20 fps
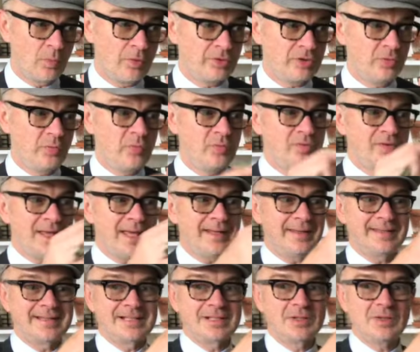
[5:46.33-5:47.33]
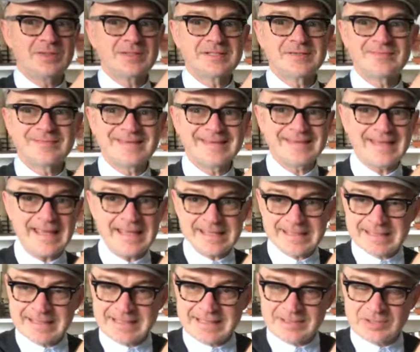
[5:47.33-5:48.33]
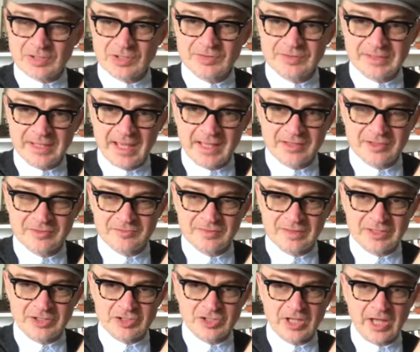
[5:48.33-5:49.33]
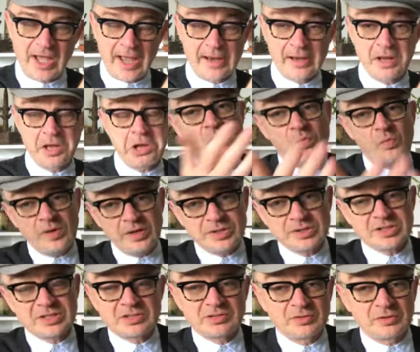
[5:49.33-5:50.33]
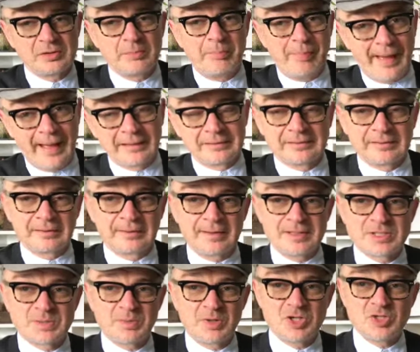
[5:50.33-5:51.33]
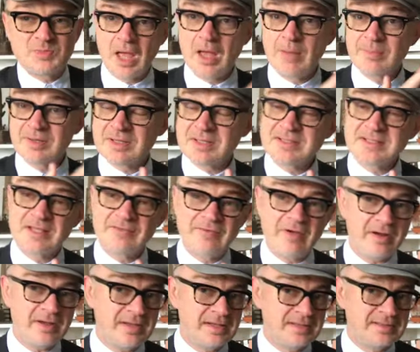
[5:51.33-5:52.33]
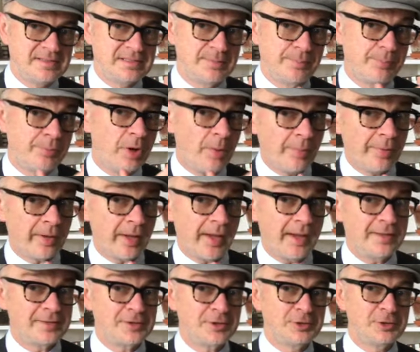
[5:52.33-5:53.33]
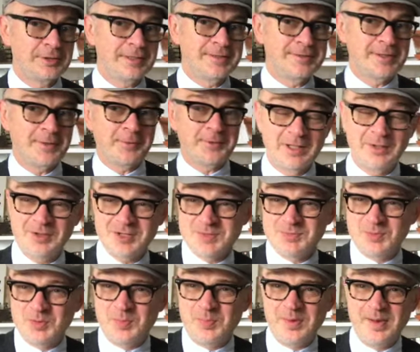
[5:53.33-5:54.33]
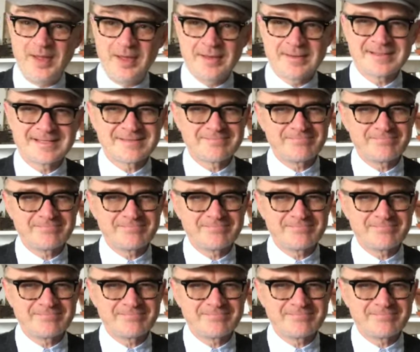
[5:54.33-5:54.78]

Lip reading: What you will get is lots of cakeys on the end of each cane, which is not a bad thing, I suppose, because they're very easy to propagate and you'll end up with lots more plants,